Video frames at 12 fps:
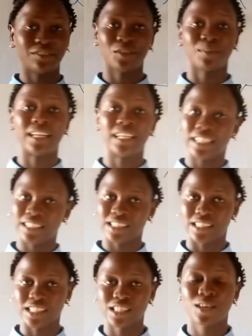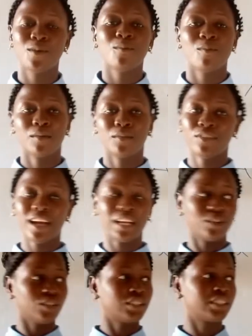form and indices. But before
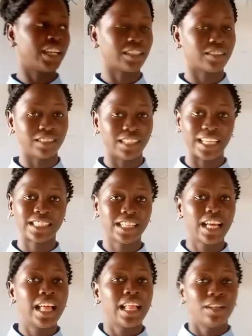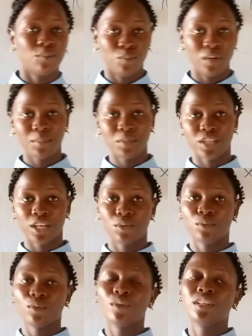I go to get to that, let me tell
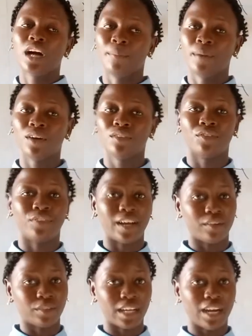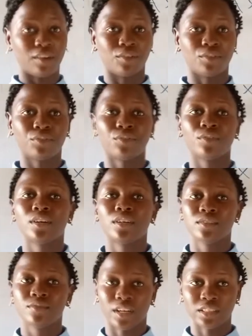you about the founder of
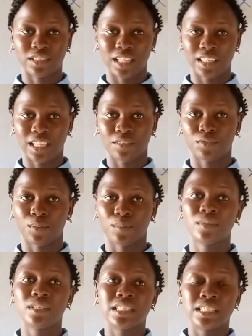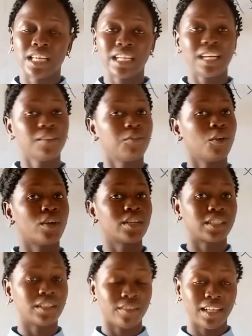standard form. Standard form was
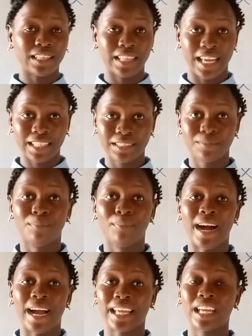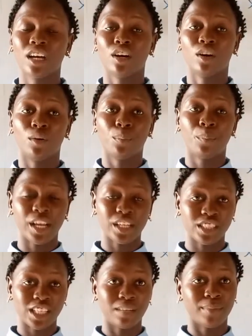invented by a
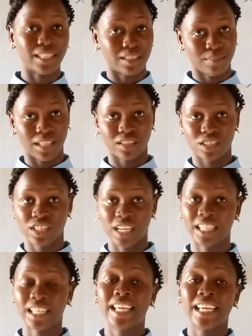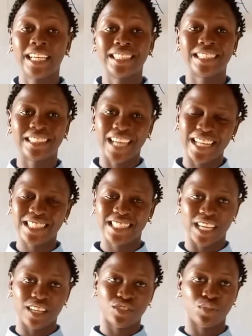Persian mathematician in the 9th
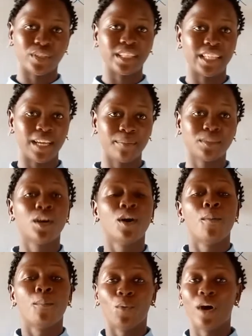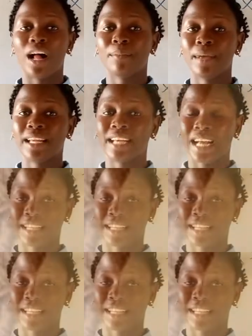century named Muhammad